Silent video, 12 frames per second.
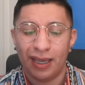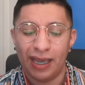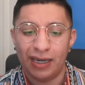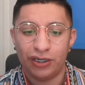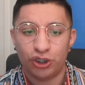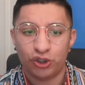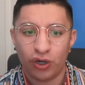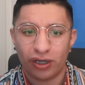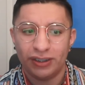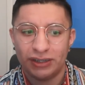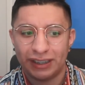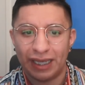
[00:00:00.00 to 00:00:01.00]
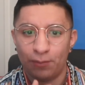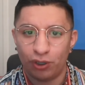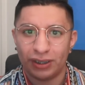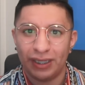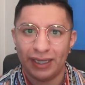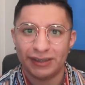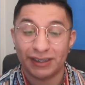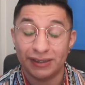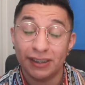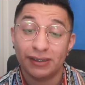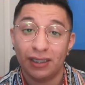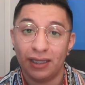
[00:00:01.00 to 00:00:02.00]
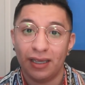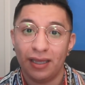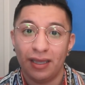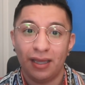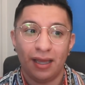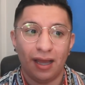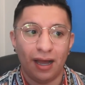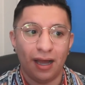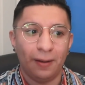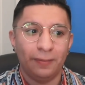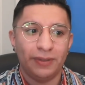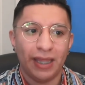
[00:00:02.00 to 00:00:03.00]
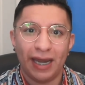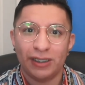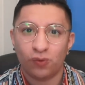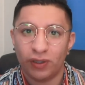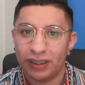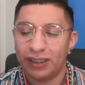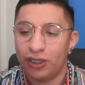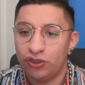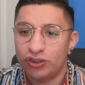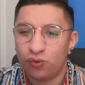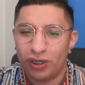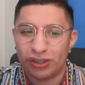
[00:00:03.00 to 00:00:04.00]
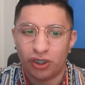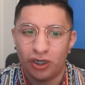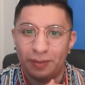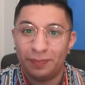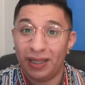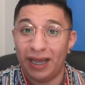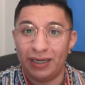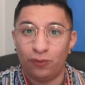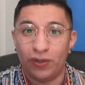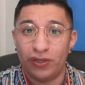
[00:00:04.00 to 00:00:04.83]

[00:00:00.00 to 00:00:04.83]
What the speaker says: and you're struggling to get more clients consistently, that is one thing that you just want to start applying.